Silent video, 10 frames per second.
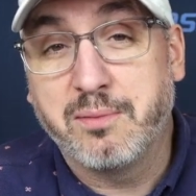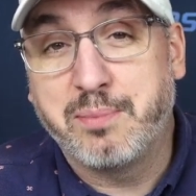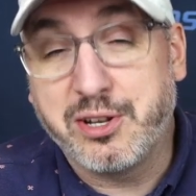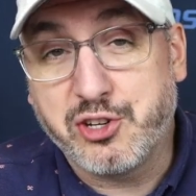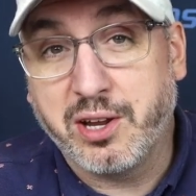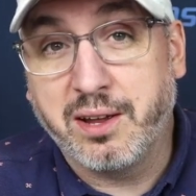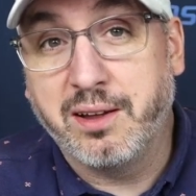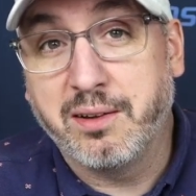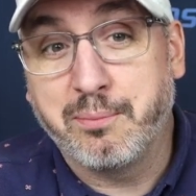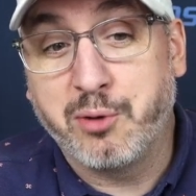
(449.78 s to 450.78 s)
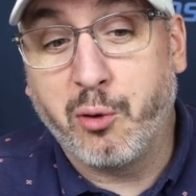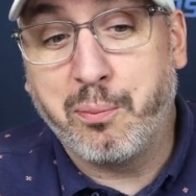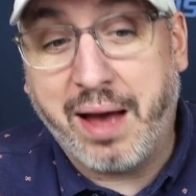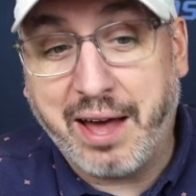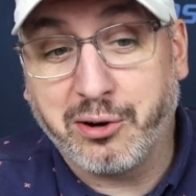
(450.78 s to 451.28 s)
pitching, no
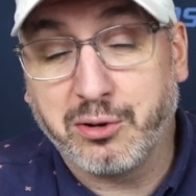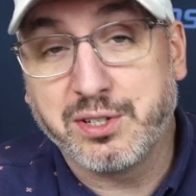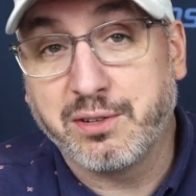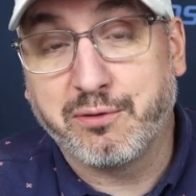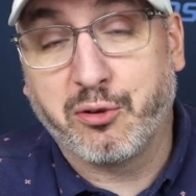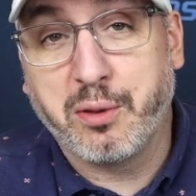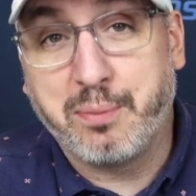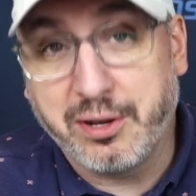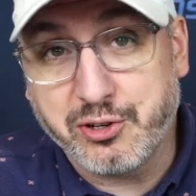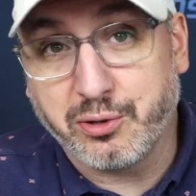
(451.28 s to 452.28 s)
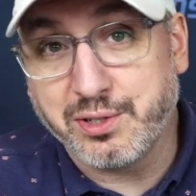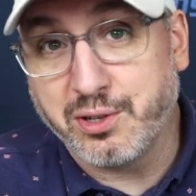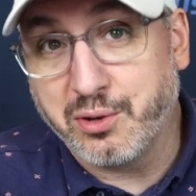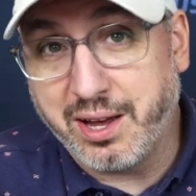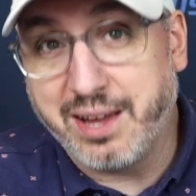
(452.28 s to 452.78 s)
batters for the pitchers,
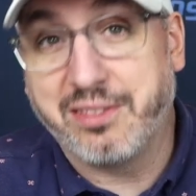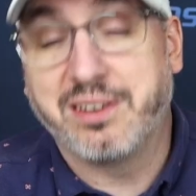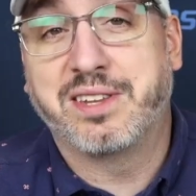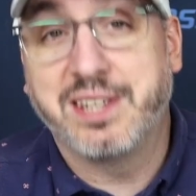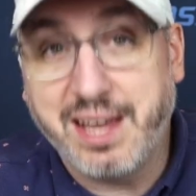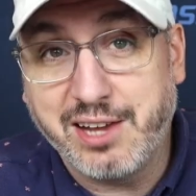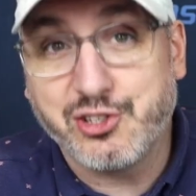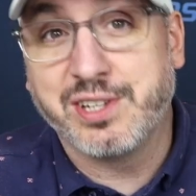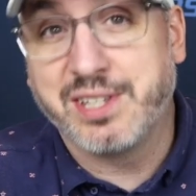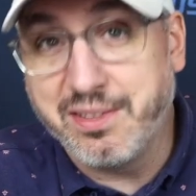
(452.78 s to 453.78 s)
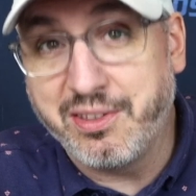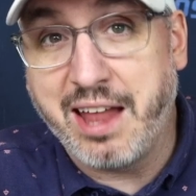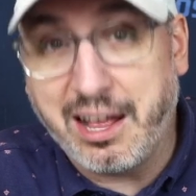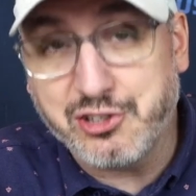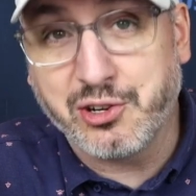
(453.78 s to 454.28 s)
okay? The DH is in the
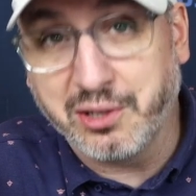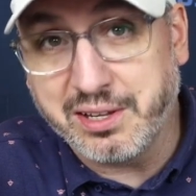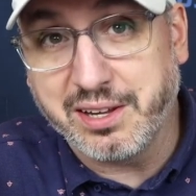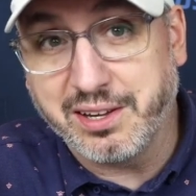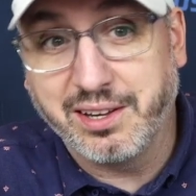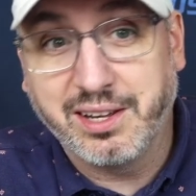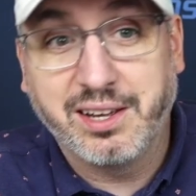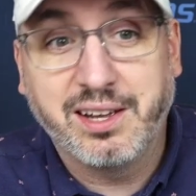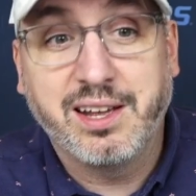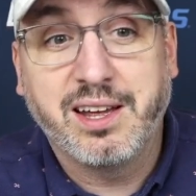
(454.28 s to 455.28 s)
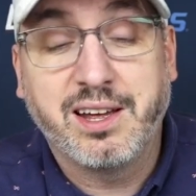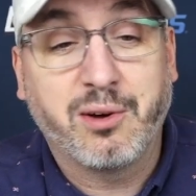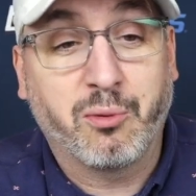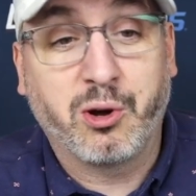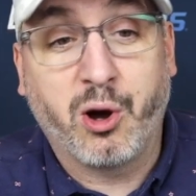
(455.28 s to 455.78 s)
National League.
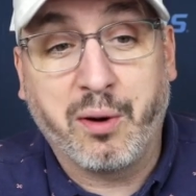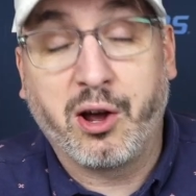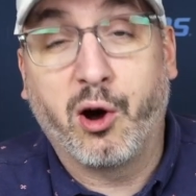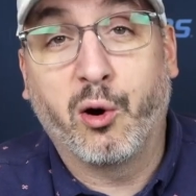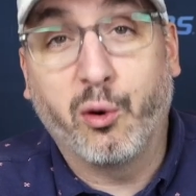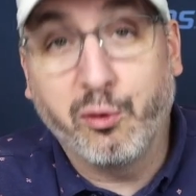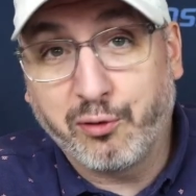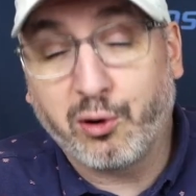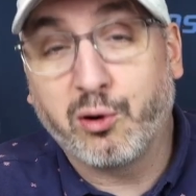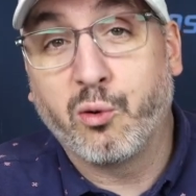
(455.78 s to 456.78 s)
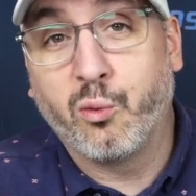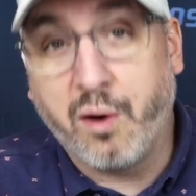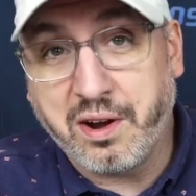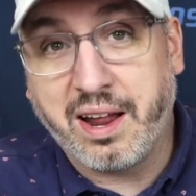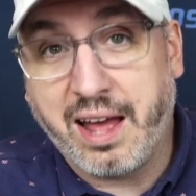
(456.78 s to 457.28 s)
We're going over
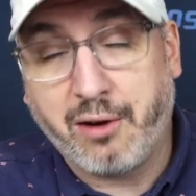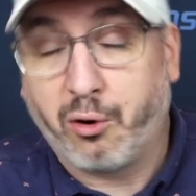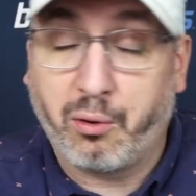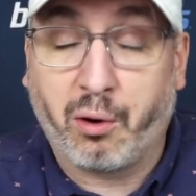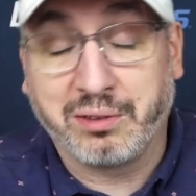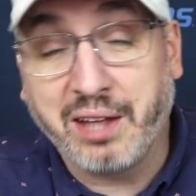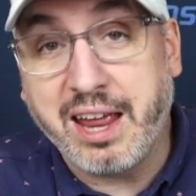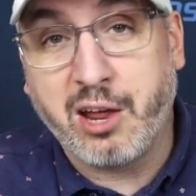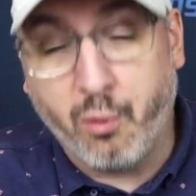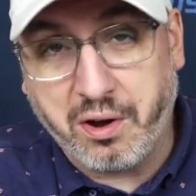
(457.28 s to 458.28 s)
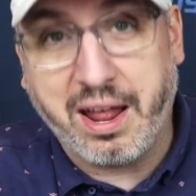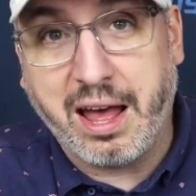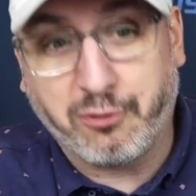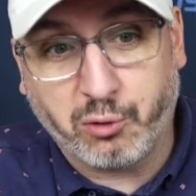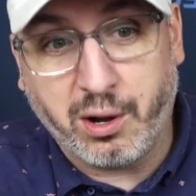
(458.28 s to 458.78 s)
1.5 or laying
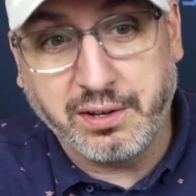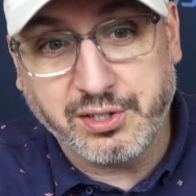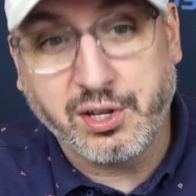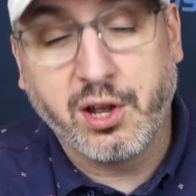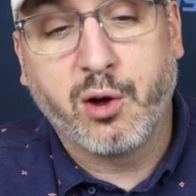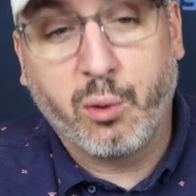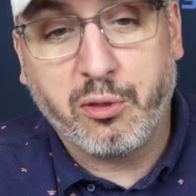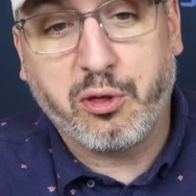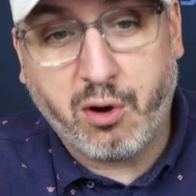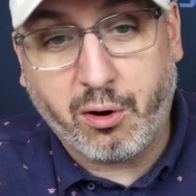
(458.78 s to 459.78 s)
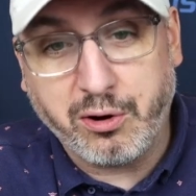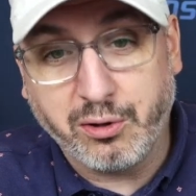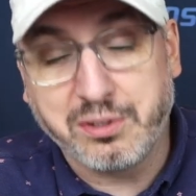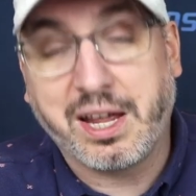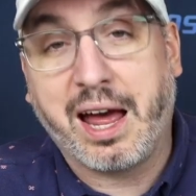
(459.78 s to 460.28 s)
1.5 runs with the
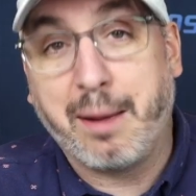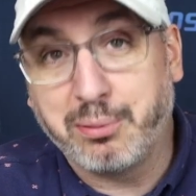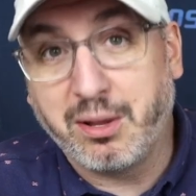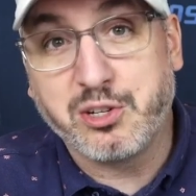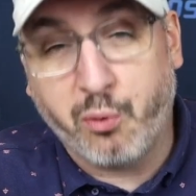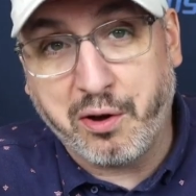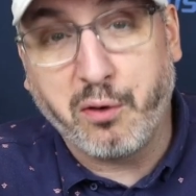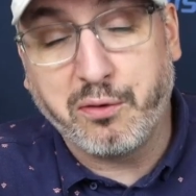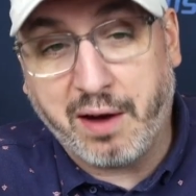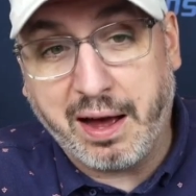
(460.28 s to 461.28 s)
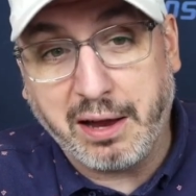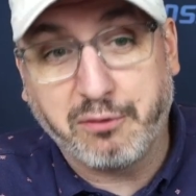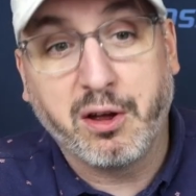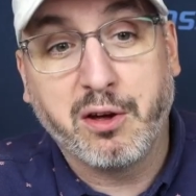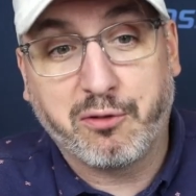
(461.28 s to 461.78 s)
Cardinals at plus
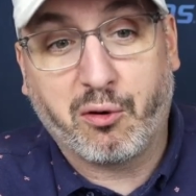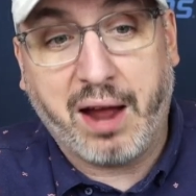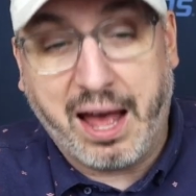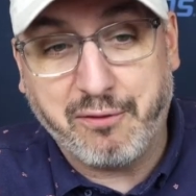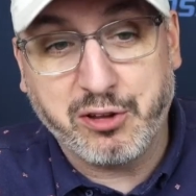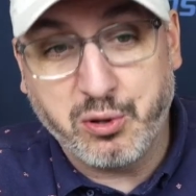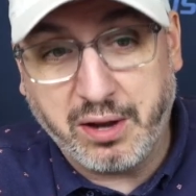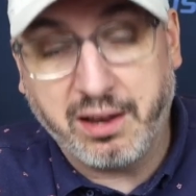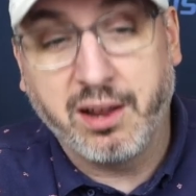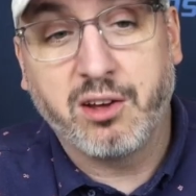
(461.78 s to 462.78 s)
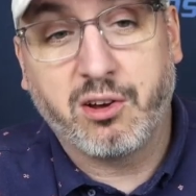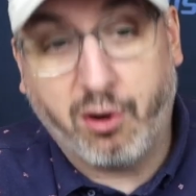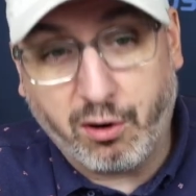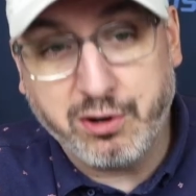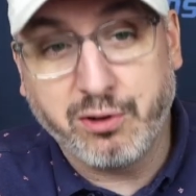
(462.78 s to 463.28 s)
105 for a half a unit.
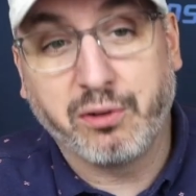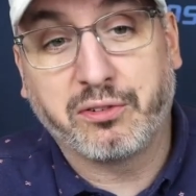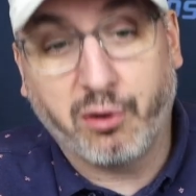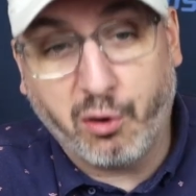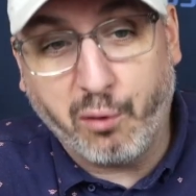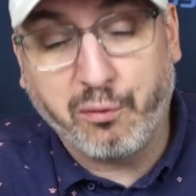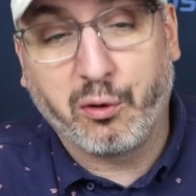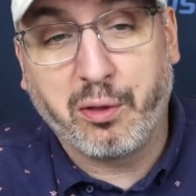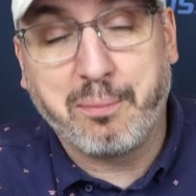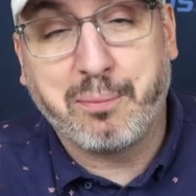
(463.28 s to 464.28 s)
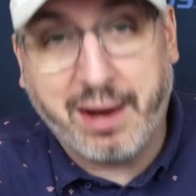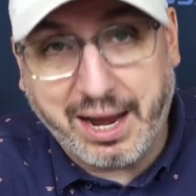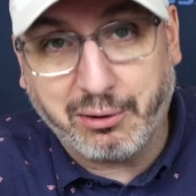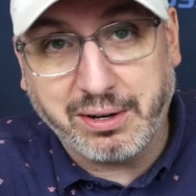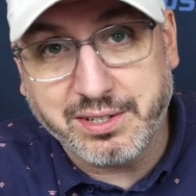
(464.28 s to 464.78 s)
Cardinals over the
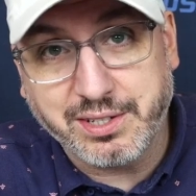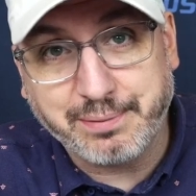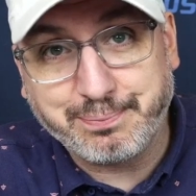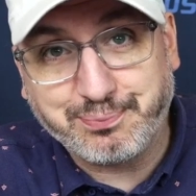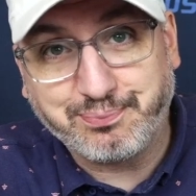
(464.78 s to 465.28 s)
Pirates,